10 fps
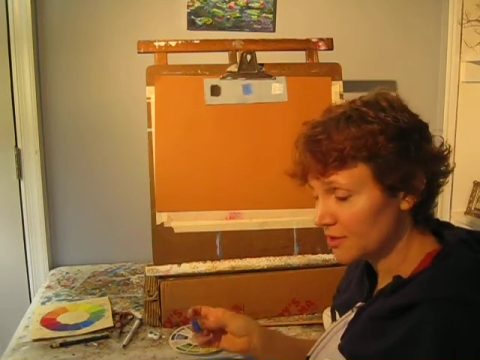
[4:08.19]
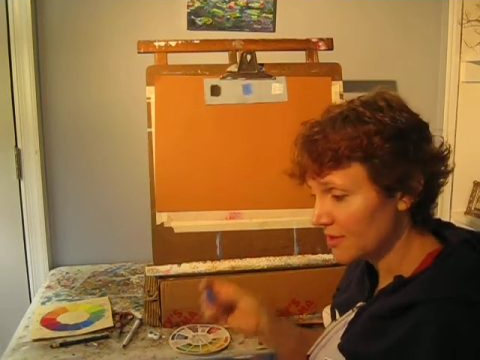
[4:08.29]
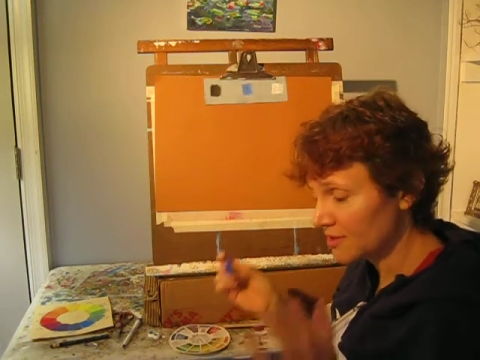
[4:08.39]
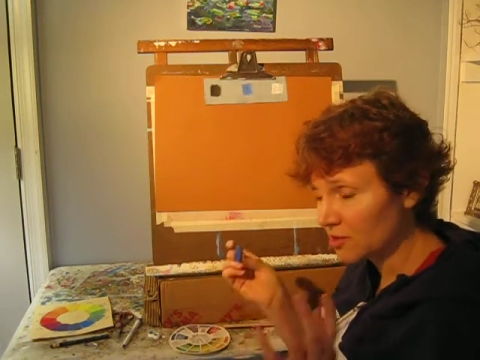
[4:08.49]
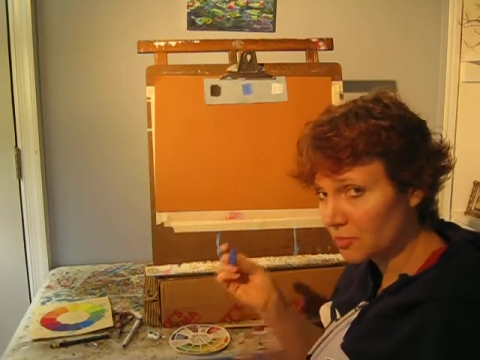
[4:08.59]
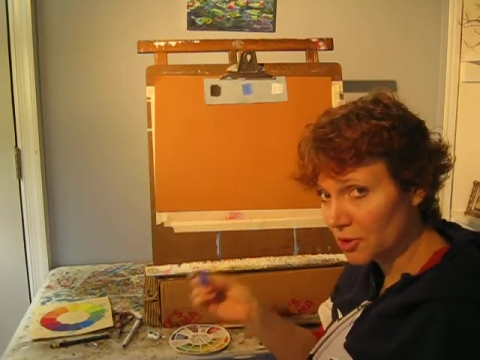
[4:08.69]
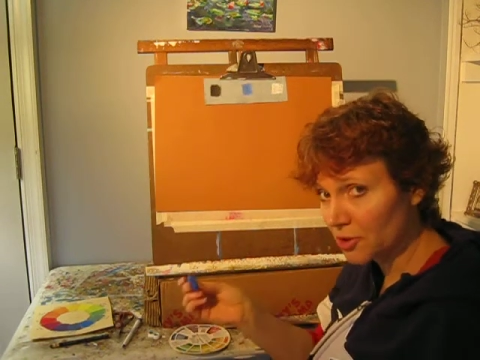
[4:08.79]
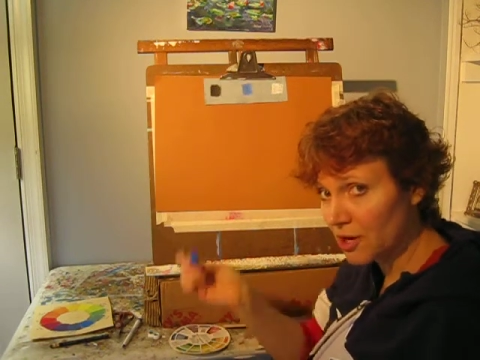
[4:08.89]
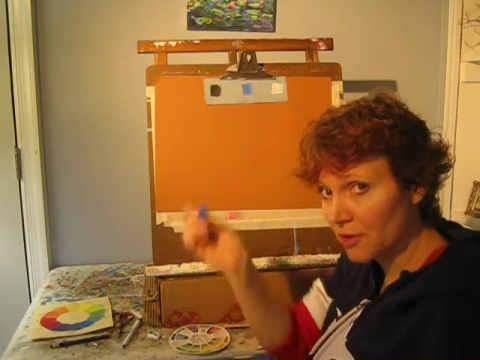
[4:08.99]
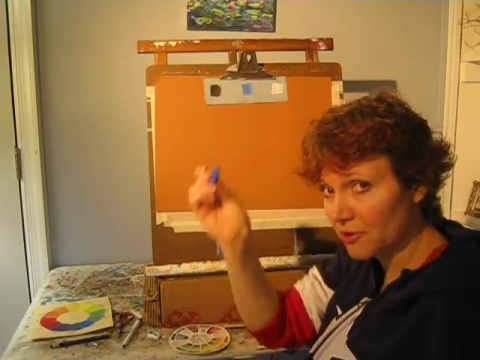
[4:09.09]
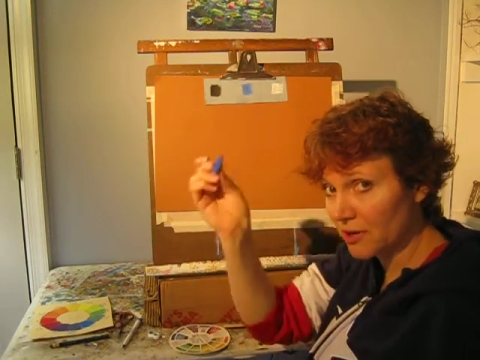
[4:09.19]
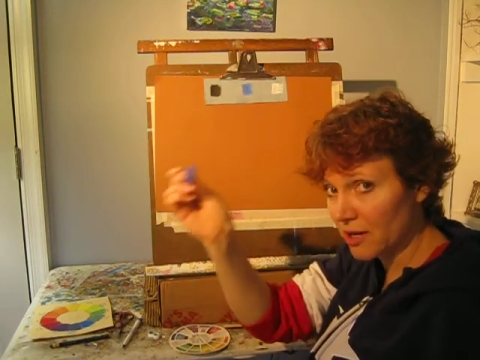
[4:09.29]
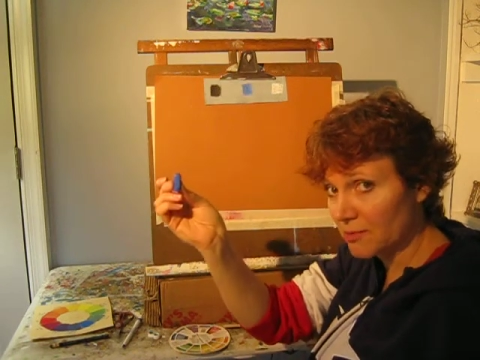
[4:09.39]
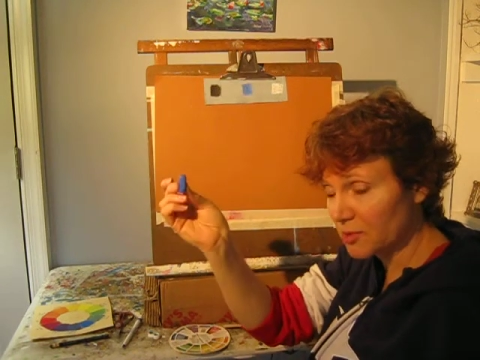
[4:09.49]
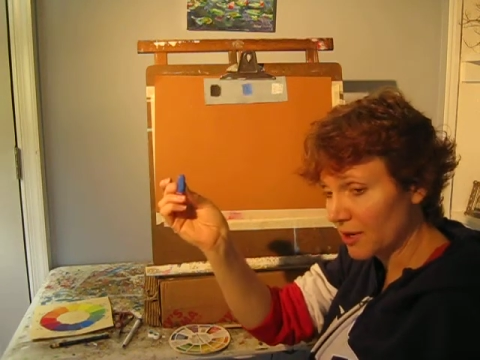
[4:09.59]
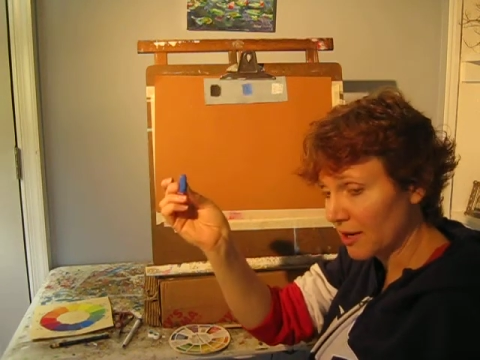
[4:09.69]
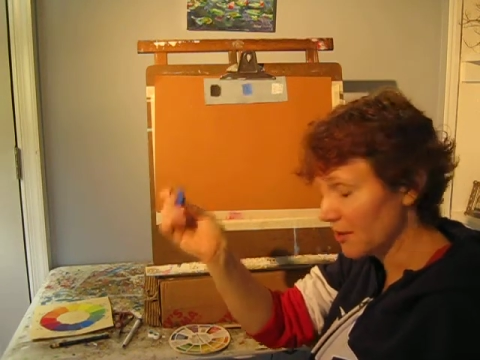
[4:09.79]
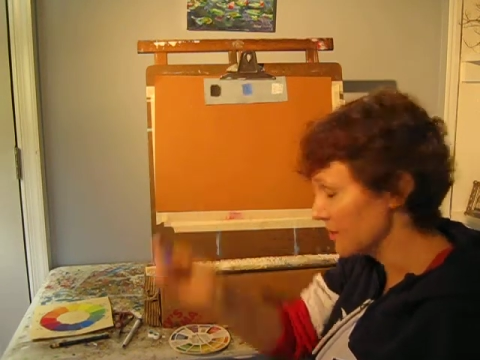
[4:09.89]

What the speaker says: That's the pure color that comes right out of the